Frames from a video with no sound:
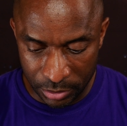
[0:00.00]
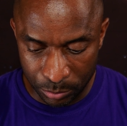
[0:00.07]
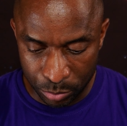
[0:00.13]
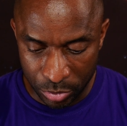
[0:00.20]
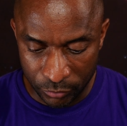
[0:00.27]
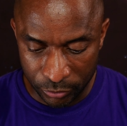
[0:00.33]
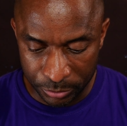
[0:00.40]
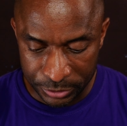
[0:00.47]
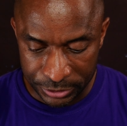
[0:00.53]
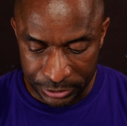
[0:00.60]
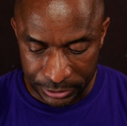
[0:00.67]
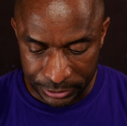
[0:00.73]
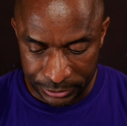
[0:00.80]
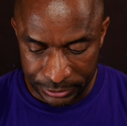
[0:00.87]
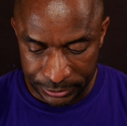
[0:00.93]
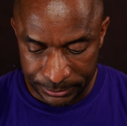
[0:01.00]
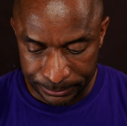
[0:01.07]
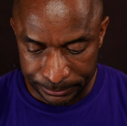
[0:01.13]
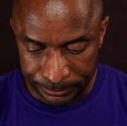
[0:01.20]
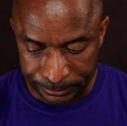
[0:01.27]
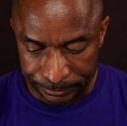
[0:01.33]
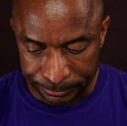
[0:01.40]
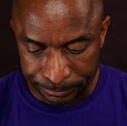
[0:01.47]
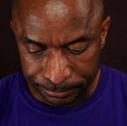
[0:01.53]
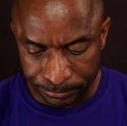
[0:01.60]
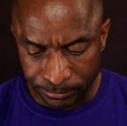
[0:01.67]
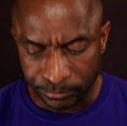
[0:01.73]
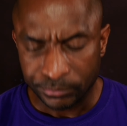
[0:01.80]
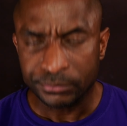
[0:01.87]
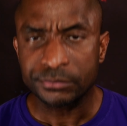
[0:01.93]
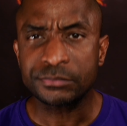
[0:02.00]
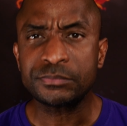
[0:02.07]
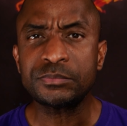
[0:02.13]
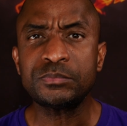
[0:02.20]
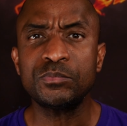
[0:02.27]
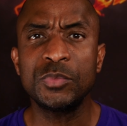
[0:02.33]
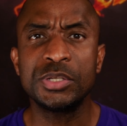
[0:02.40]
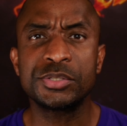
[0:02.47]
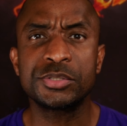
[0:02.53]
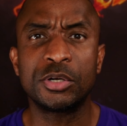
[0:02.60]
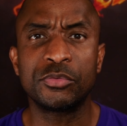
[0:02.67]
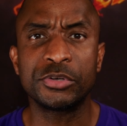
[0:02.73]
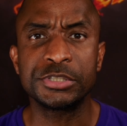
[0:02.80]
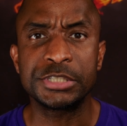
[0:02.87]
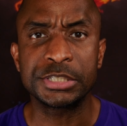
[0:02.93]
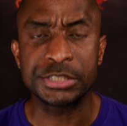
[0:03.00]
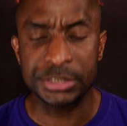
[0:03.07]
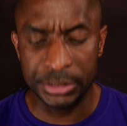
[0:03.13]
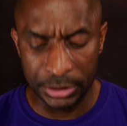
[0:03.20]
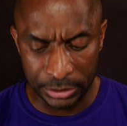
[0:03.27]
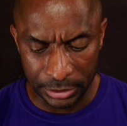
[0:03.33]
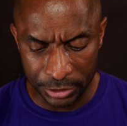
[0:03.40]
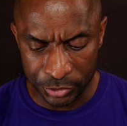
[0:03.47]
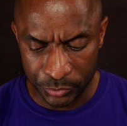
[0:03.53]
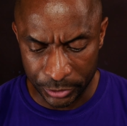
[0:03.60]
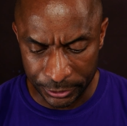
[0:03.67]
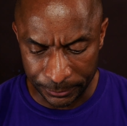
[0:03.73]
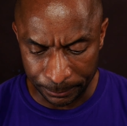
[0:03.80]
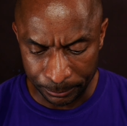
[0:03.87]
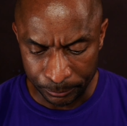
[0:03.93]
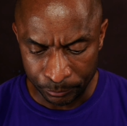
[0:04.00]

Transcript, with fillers: In Proverbs 6, start verse 16, it is written,